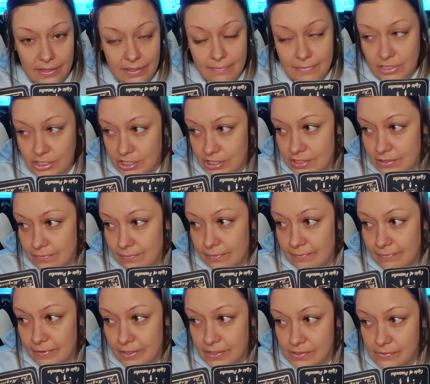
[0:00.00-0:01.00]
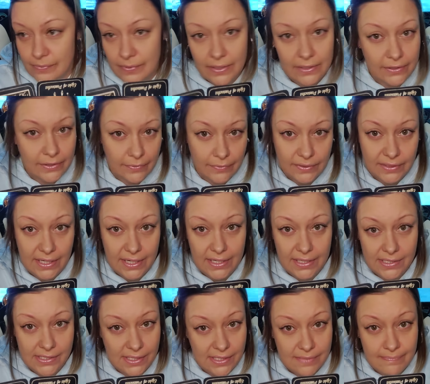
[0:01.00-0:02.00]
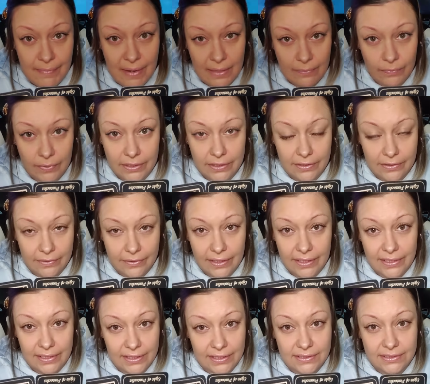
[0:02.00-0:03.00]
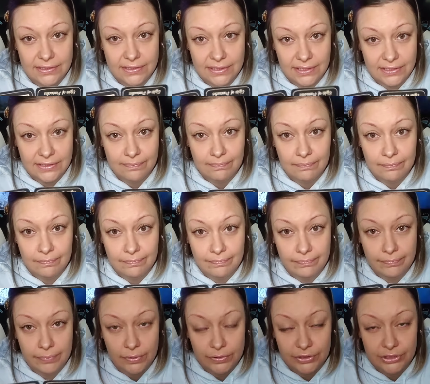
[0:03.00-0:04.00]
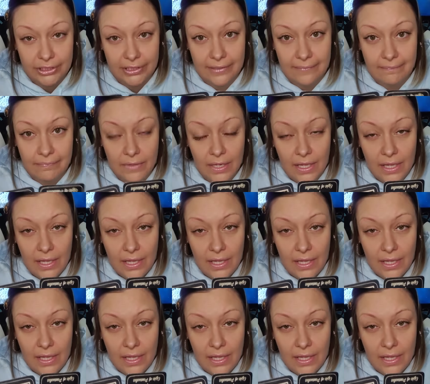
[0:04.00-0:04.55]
The Magician reverse, we all know what that is. That's bad work, okay? That's, that's bullshit.